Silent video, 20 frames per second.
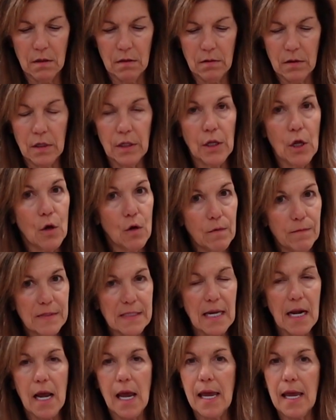cloves
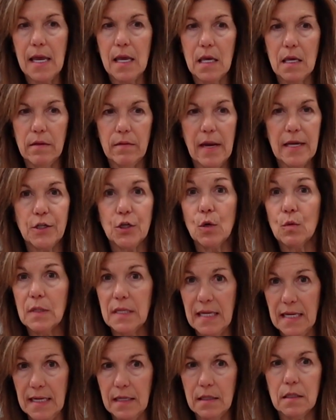that I don't
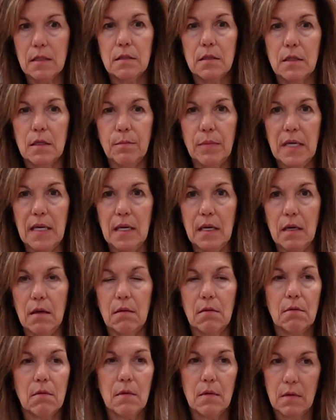need to
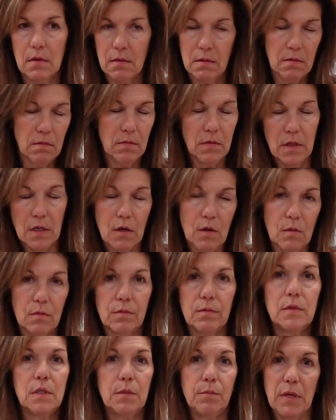be,
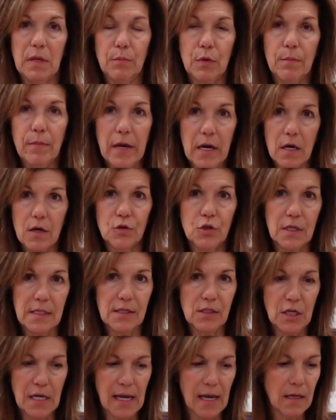to be prepared
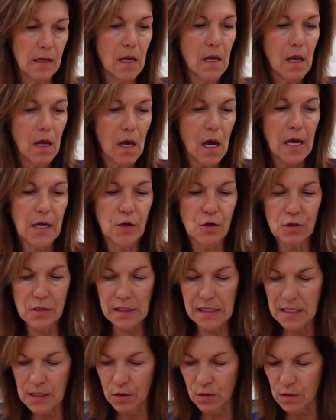just yet. I
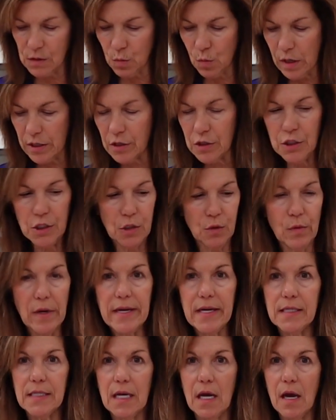usually use 1 or 2
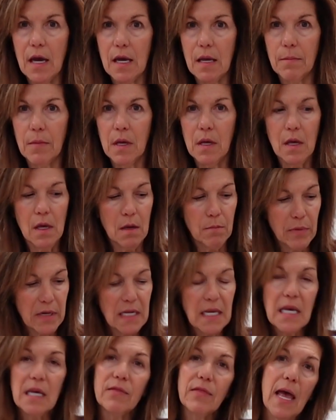at a time. But
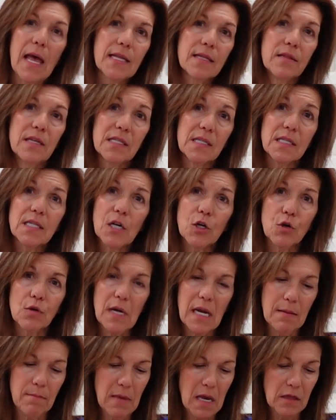again, this is a
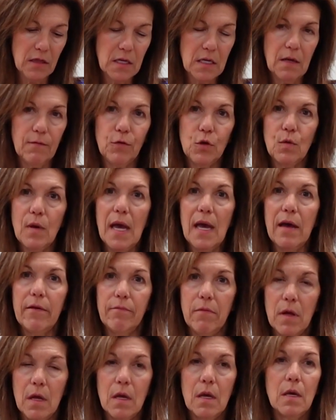great method if
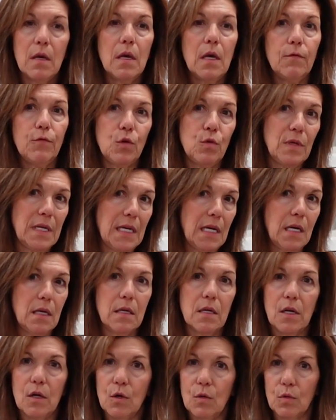you
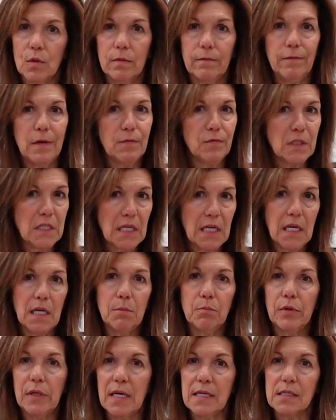need,
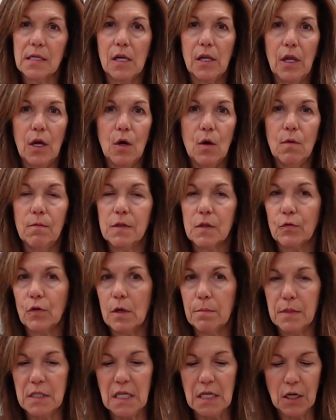15 plus cloves for
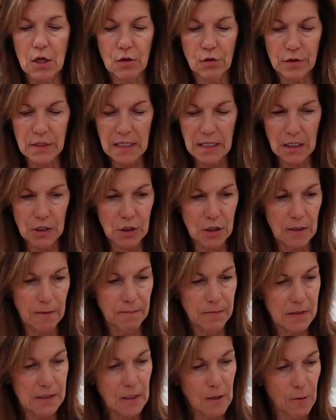a particular dish.
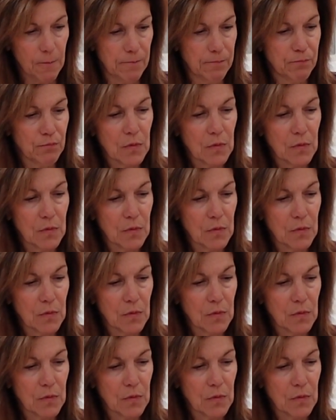So